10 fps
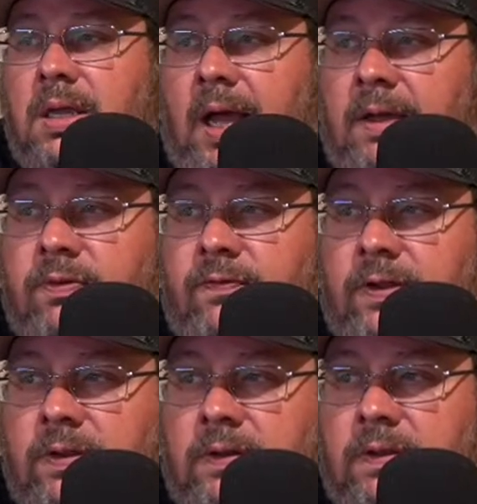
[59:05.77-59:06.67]
I have a
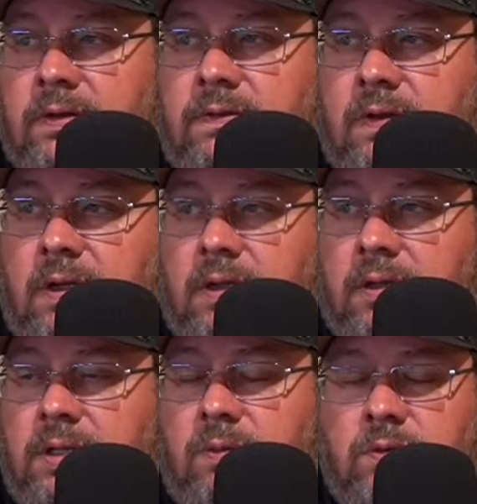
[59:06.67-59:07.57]
feeling
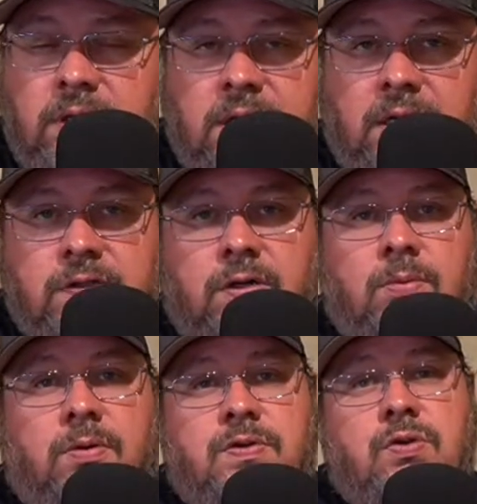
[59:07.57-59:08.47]
that he will get a
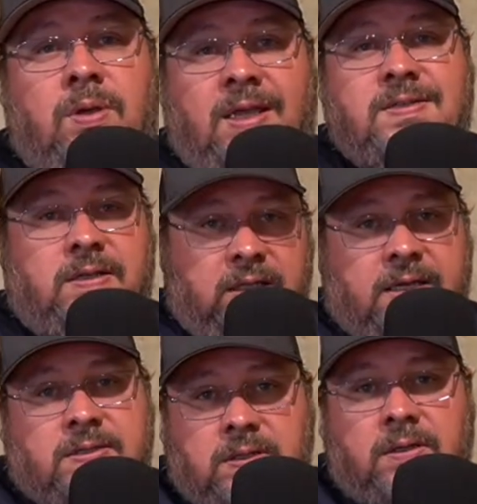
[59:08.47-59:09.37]
Turbo and 2K's
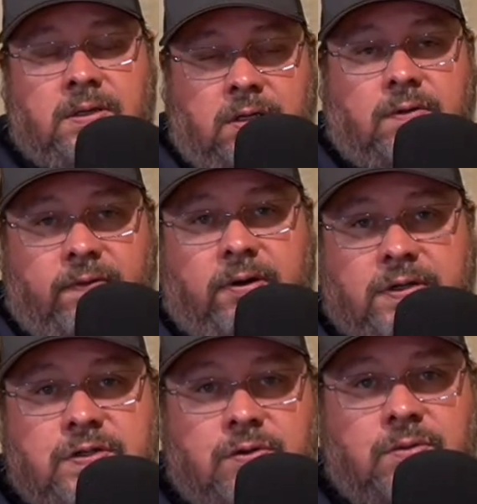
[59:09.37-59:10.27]
glazing here
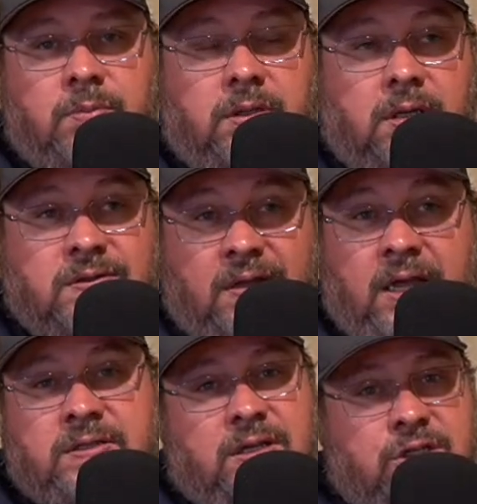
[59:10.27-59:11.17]
very soon, because
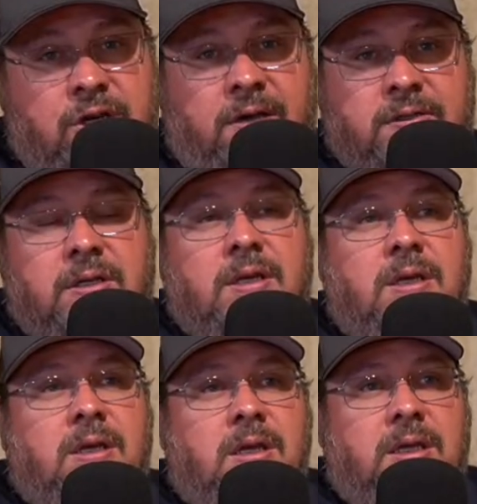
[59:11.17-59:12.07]
last I checked,
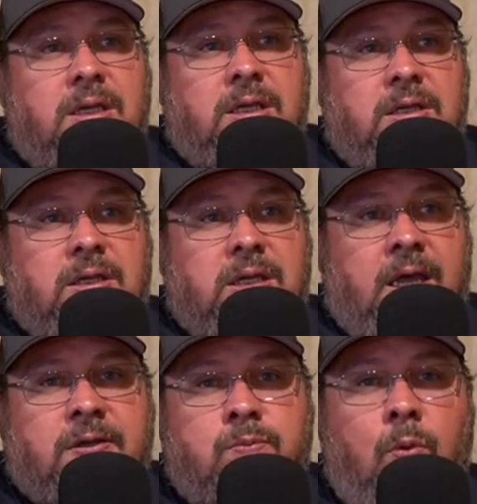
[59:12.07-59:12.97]
he
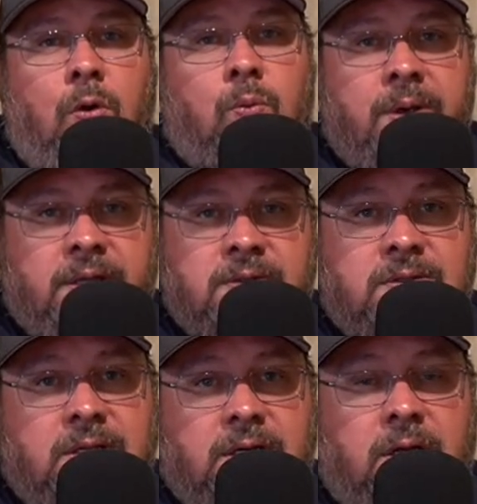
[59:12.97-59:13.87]
has more
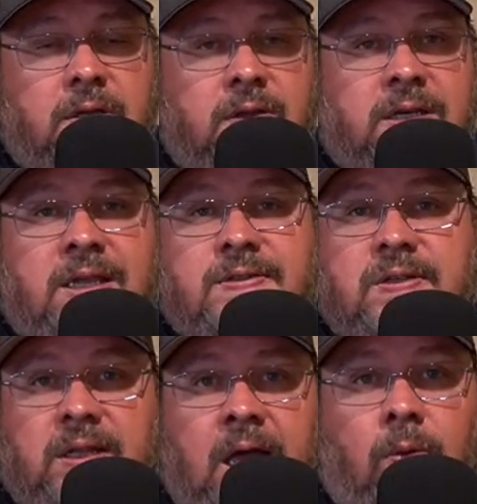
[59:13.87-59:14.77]
wins than hits
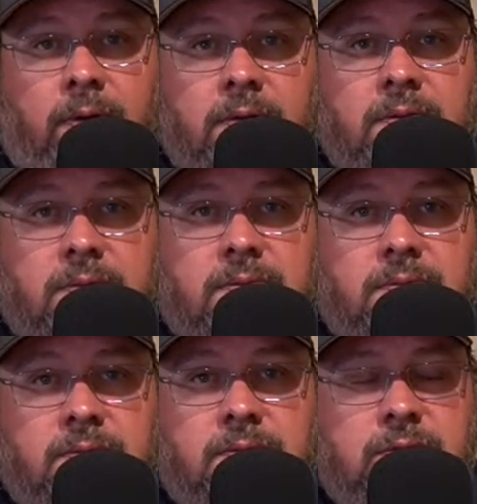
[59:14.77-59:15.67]
allowed.
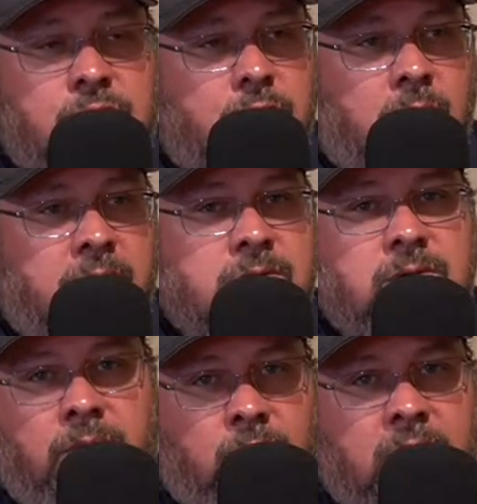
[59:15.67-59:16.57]
2 wins,
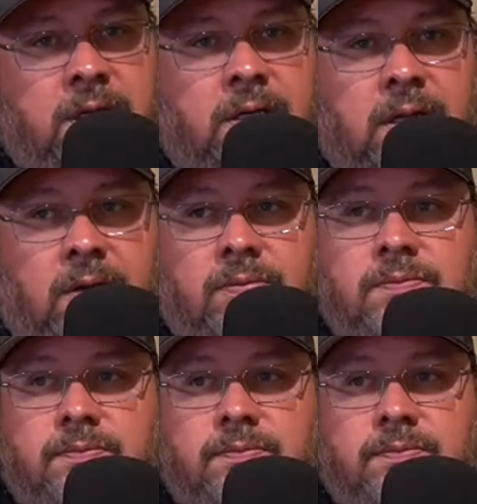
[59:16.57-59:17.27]
only 1 hit allowed.